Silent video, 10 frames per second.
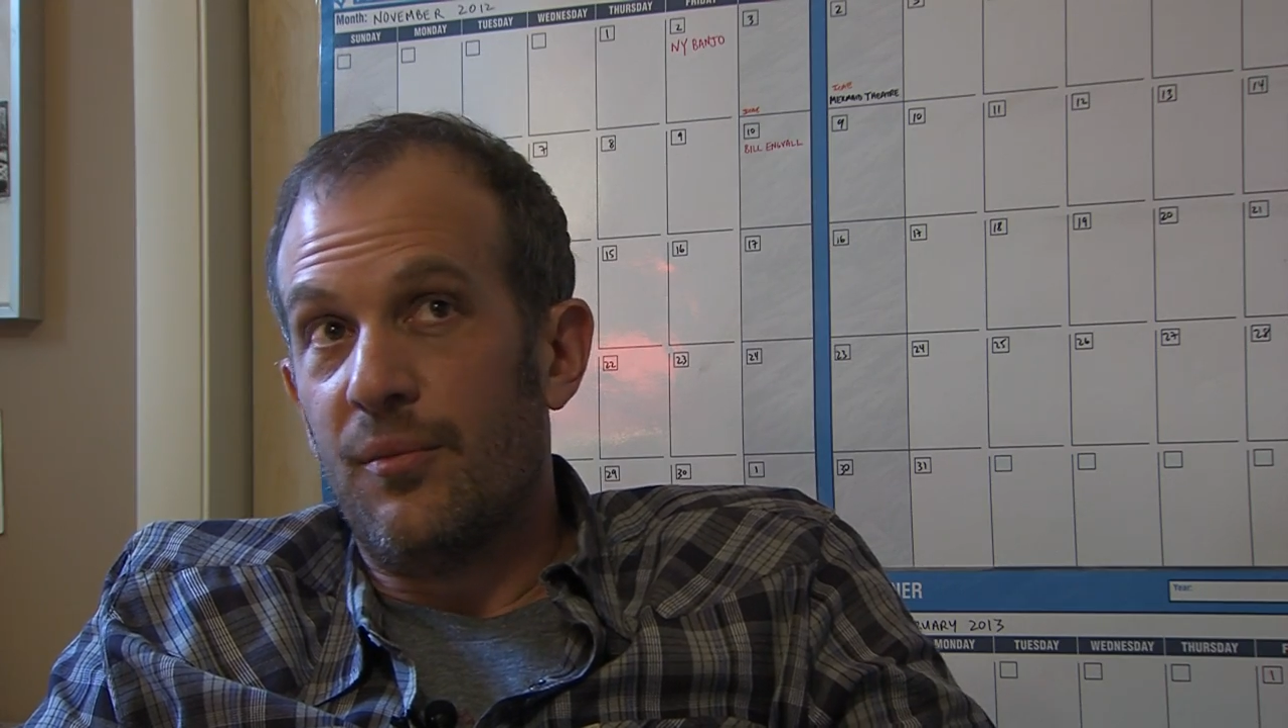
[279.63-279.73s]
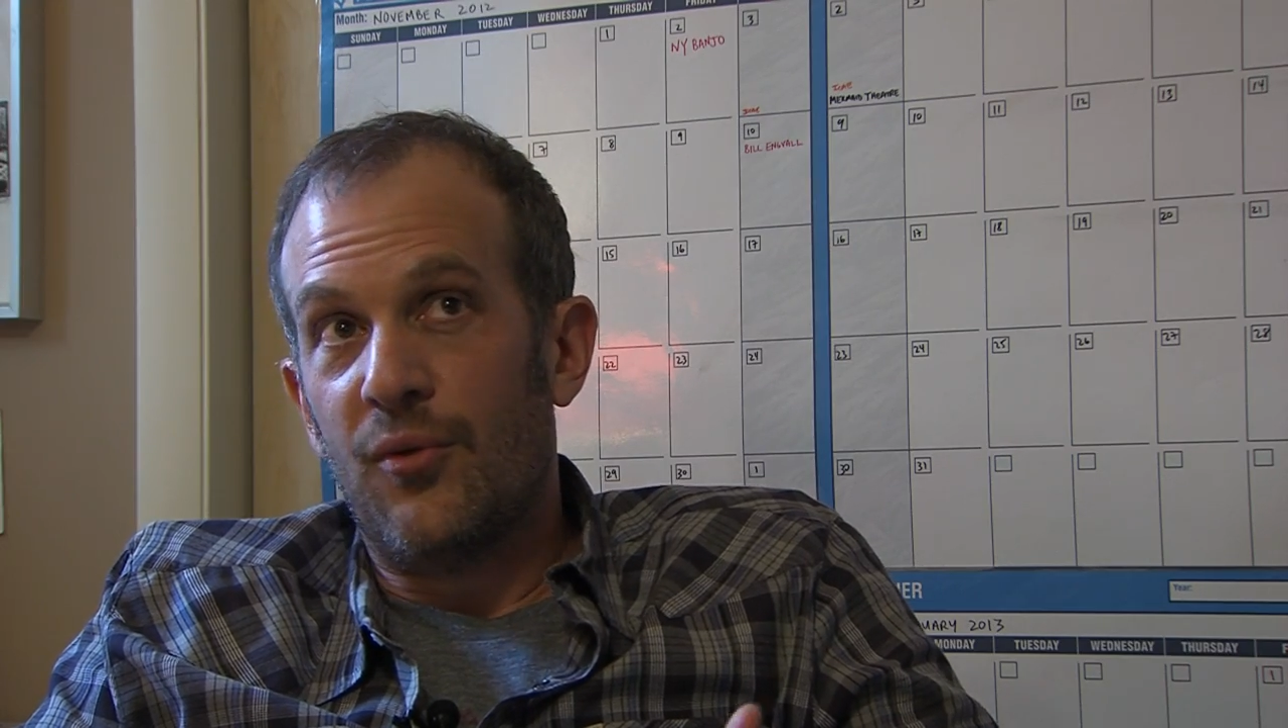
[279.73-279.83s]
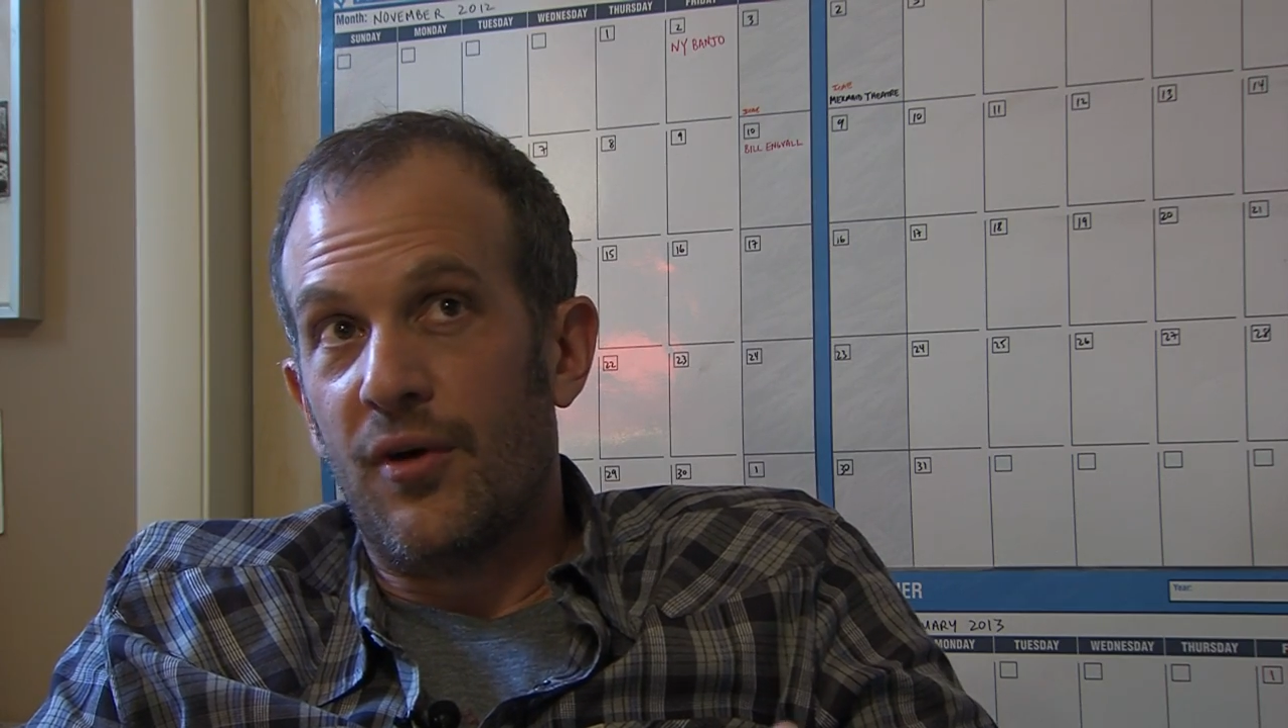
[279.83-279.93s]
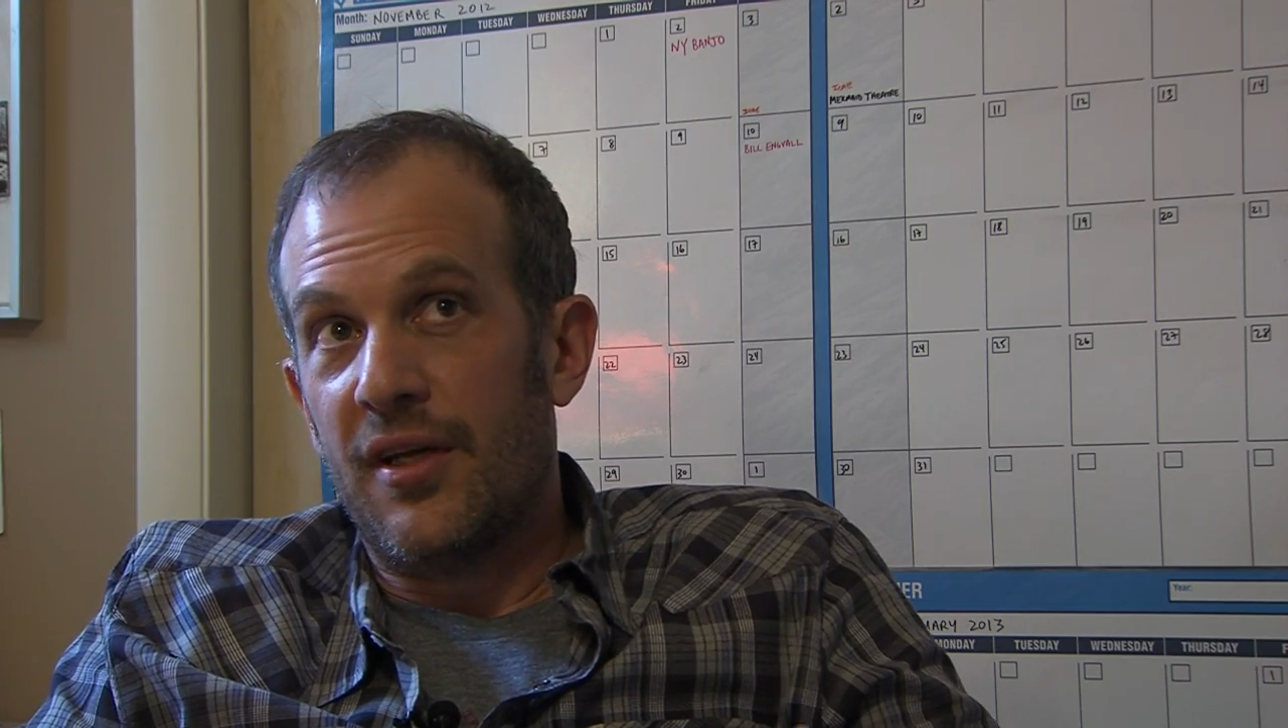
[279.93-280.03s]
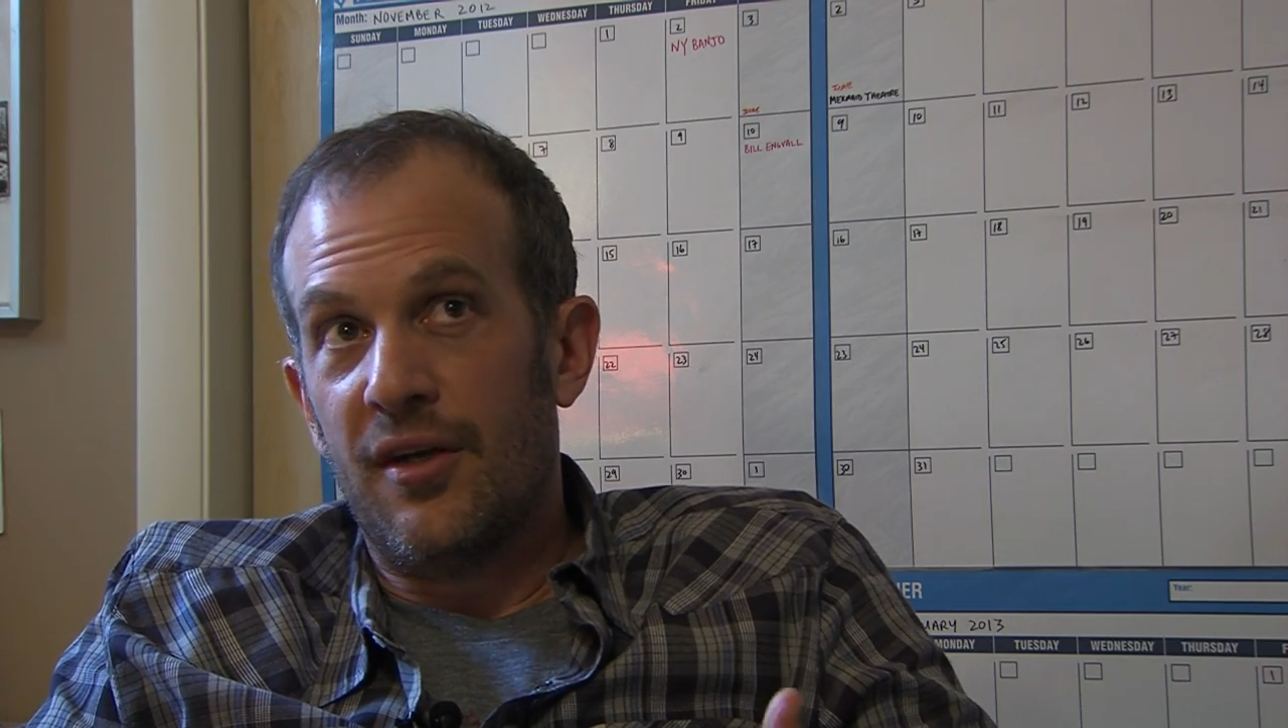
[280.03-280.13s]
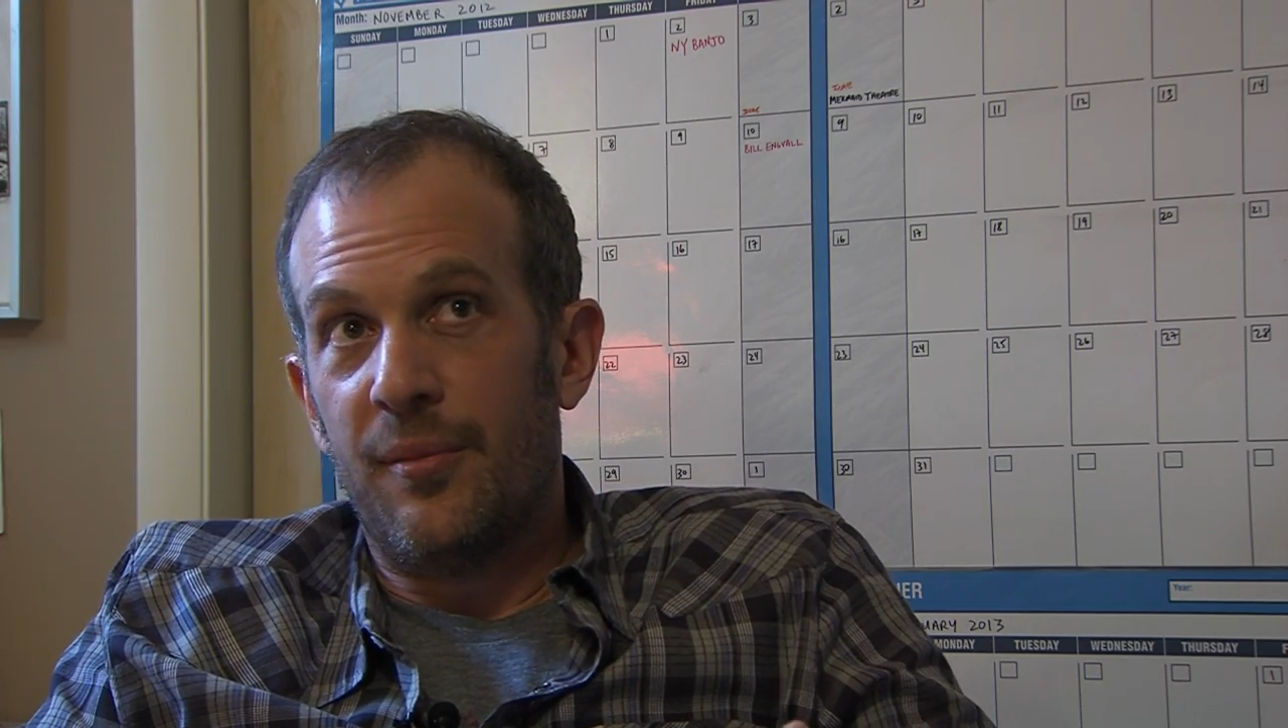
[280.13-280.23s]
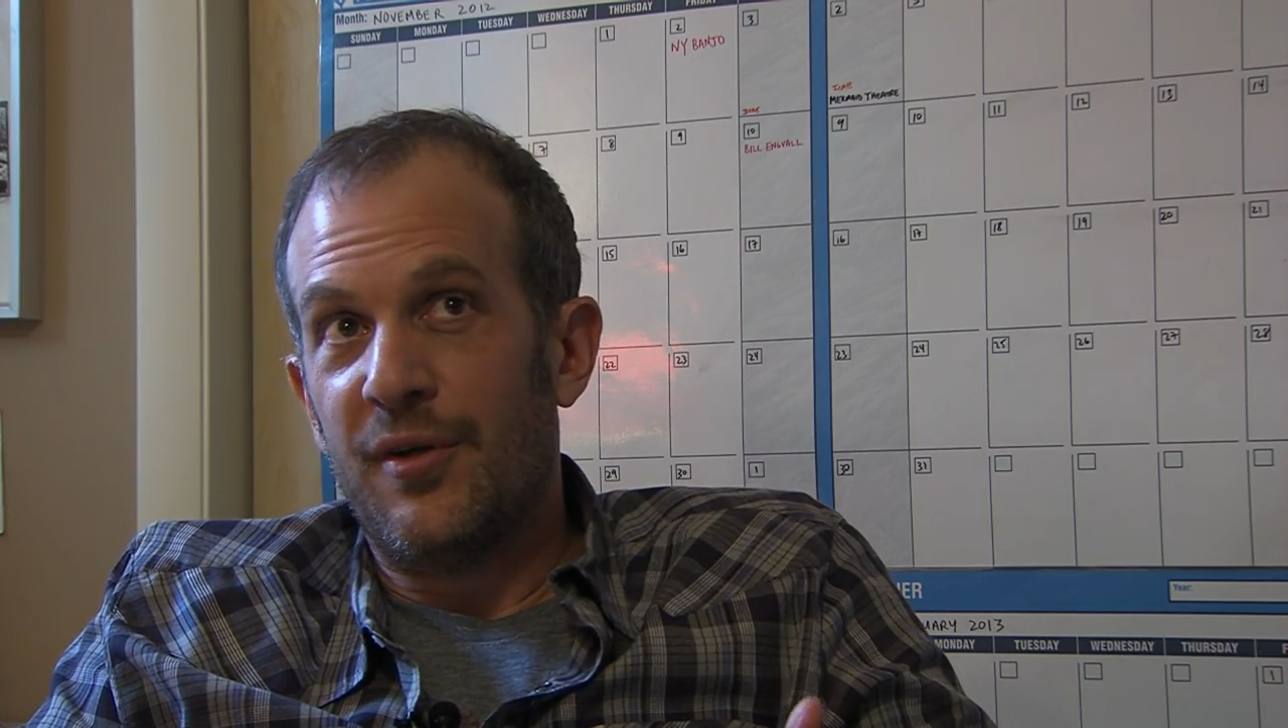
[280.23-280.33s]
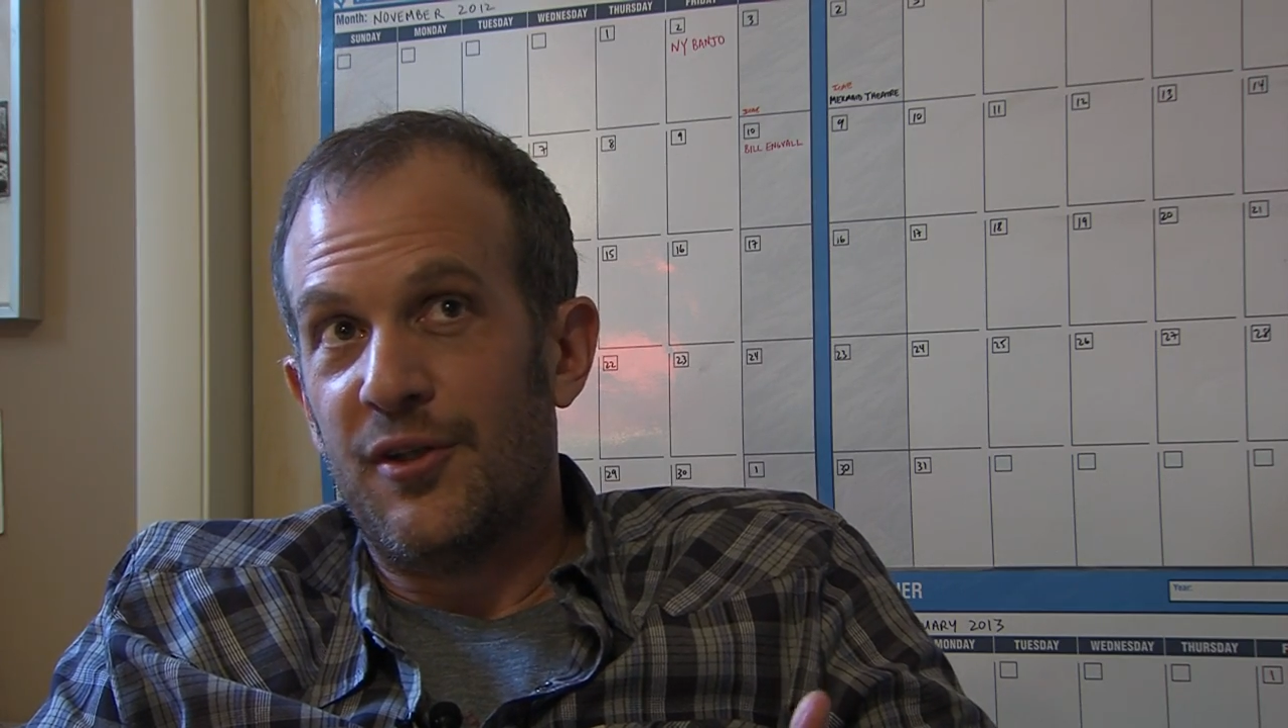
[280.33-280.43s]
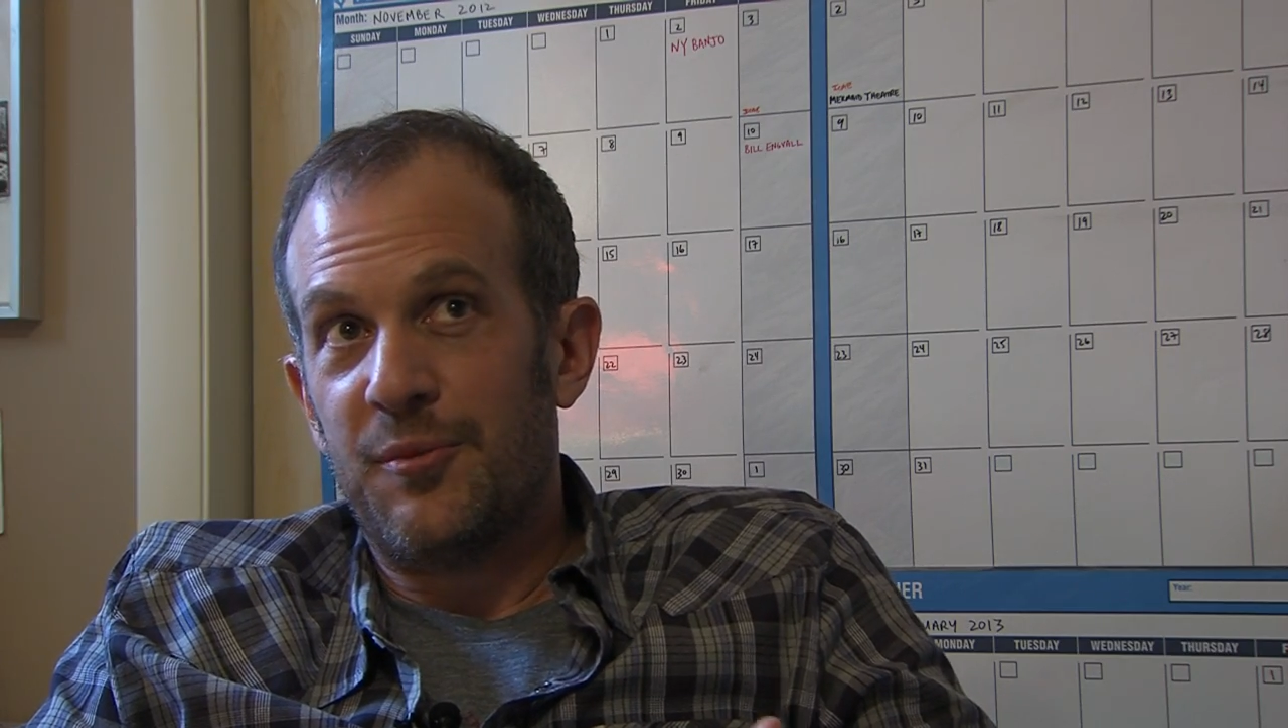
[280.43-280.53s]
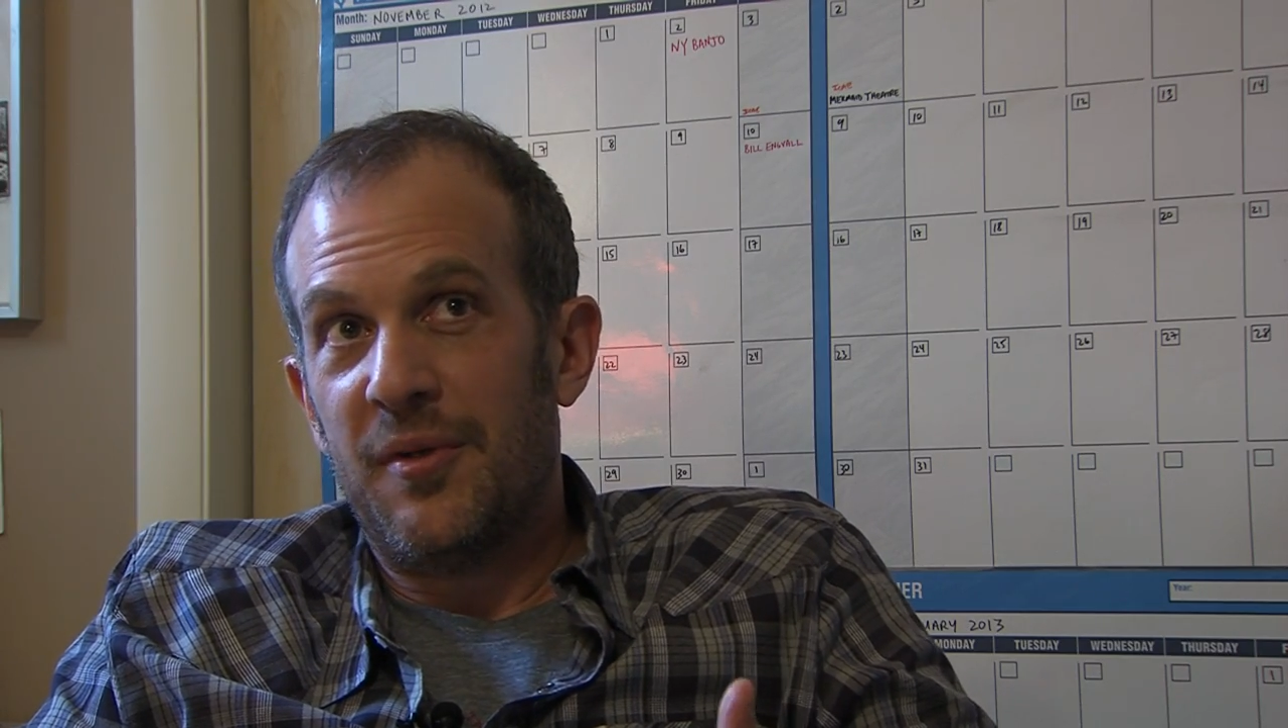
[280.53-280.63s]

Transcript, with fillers: more here because